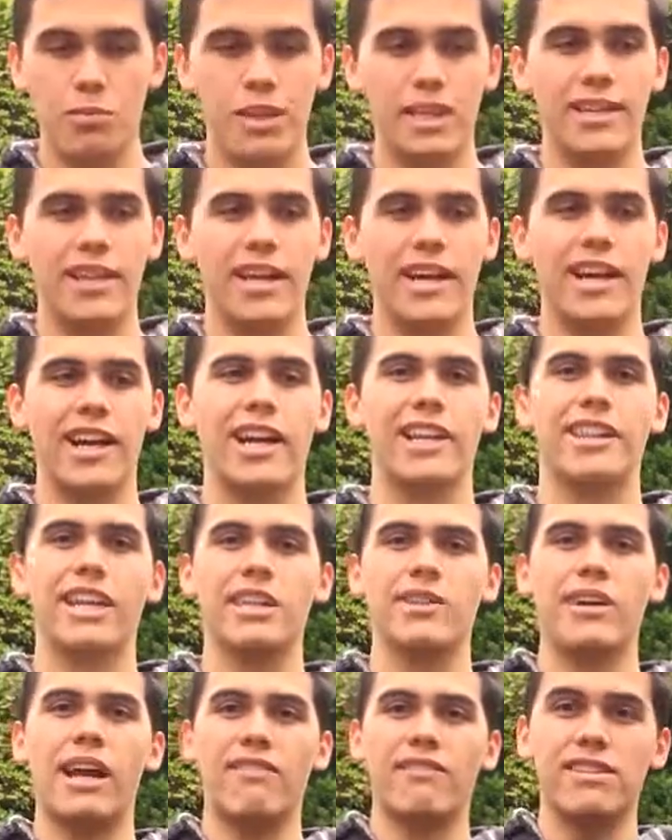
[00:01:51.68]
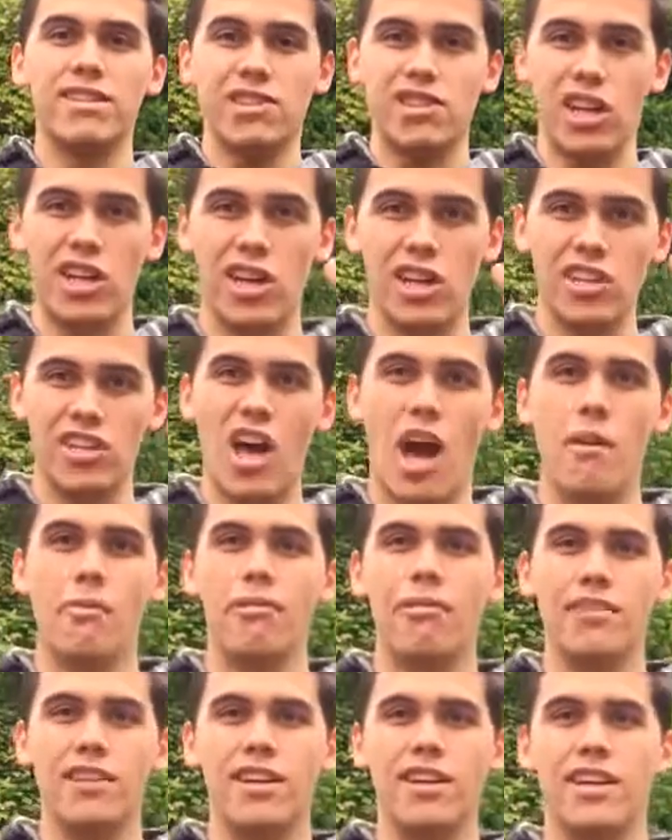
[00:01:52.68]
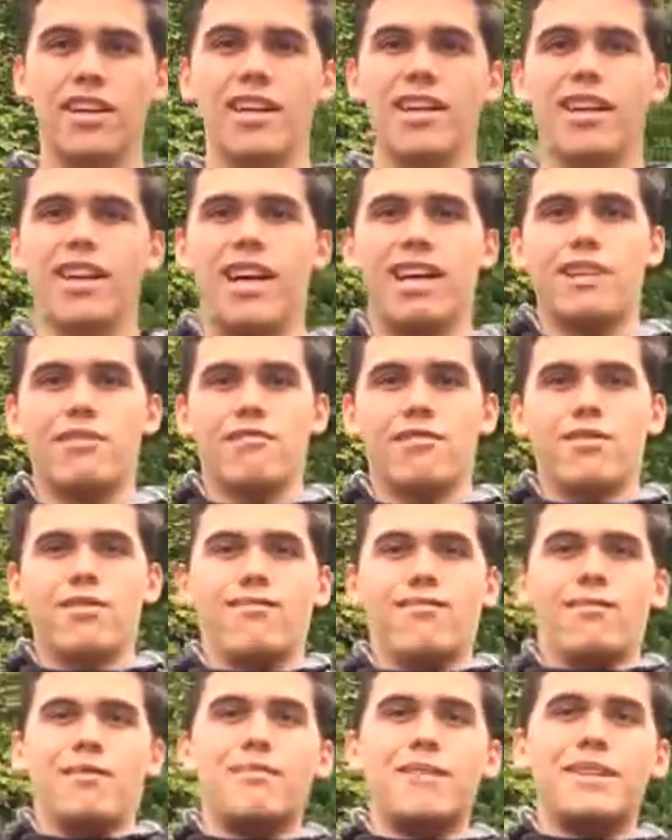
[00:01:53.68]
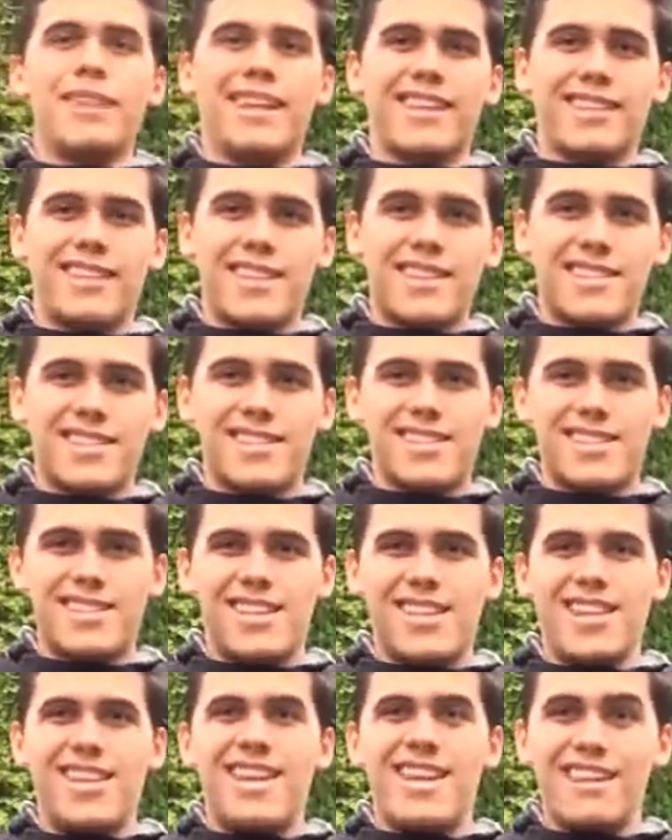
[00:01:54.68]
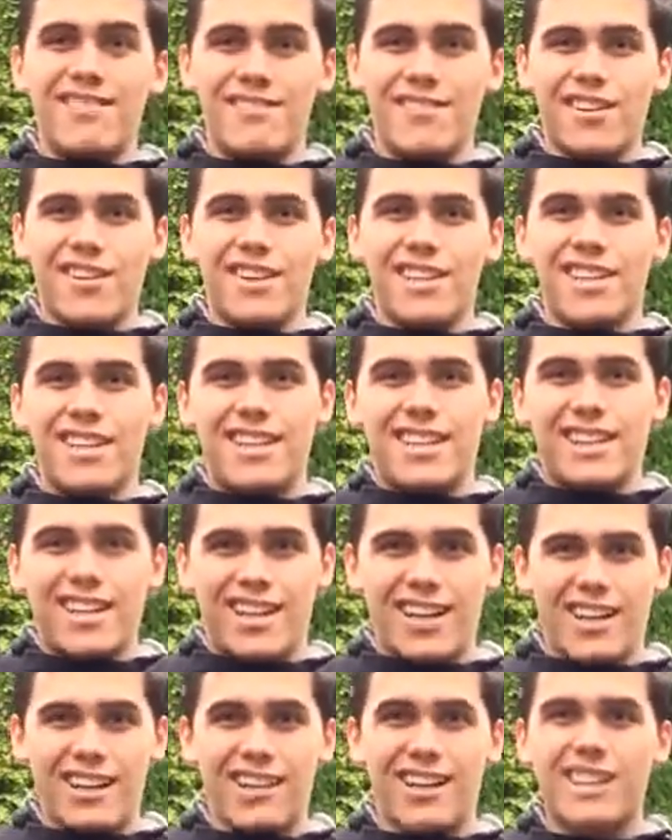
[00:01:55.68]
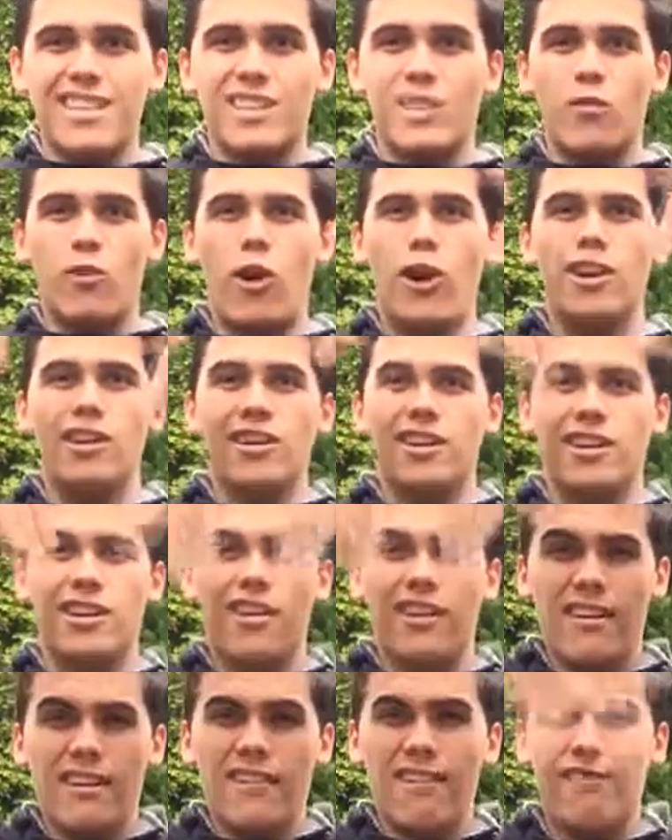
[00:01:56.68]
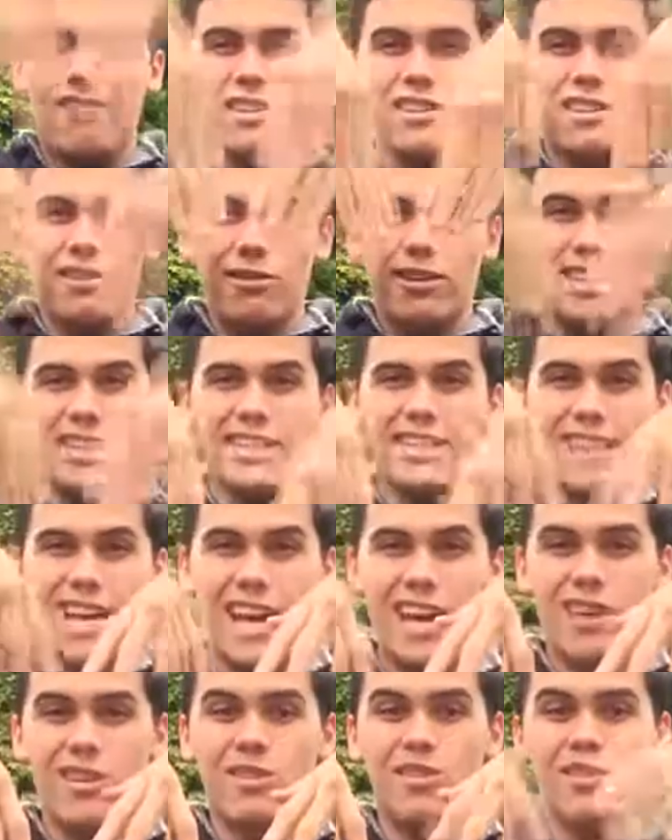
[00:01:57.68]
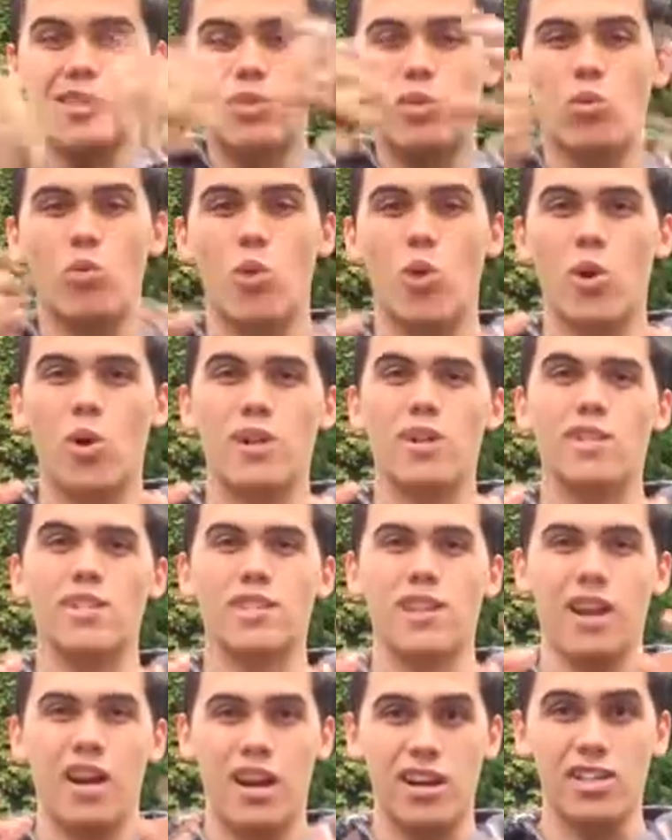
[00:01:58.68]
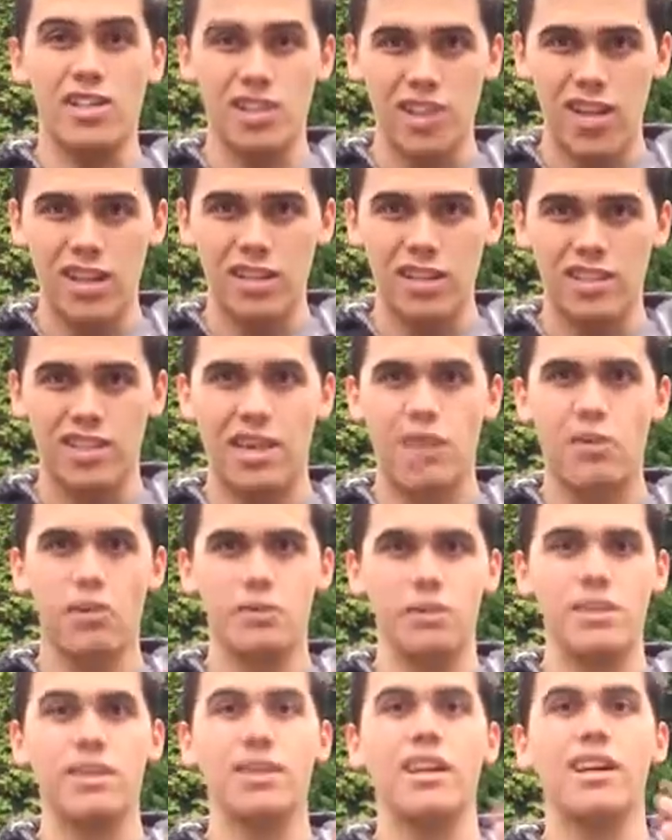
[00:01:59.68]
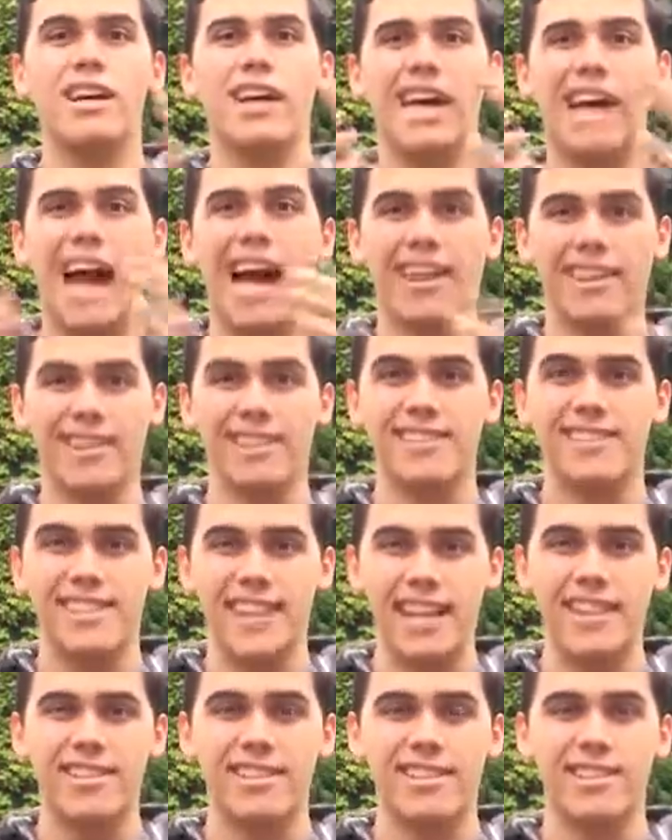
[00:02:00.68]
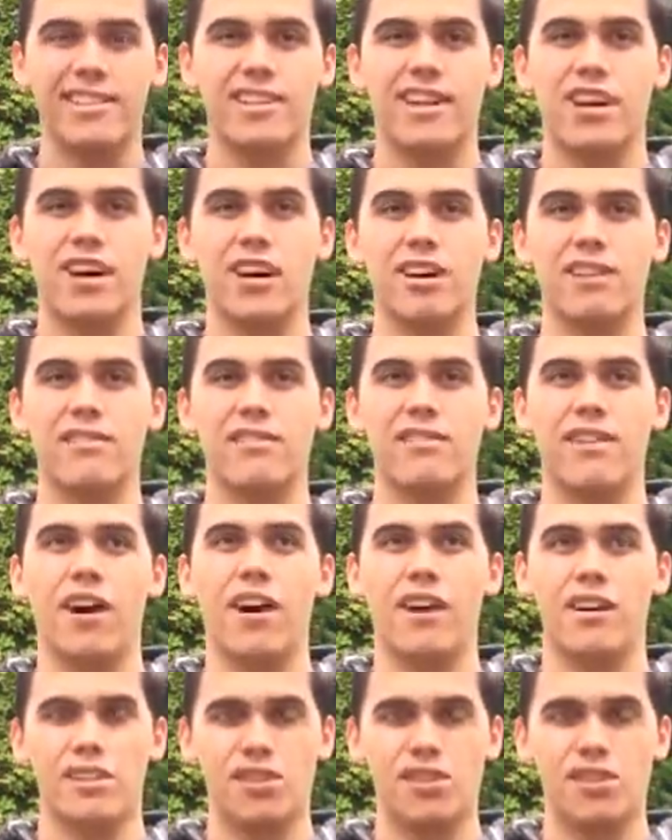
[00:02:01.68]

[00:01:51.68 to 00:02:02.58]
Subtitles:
be there, and then you'd have the jug on top of it, and your roof would be like this, inverted, collecting water, filtering it down towards our jugs that would be at the center of our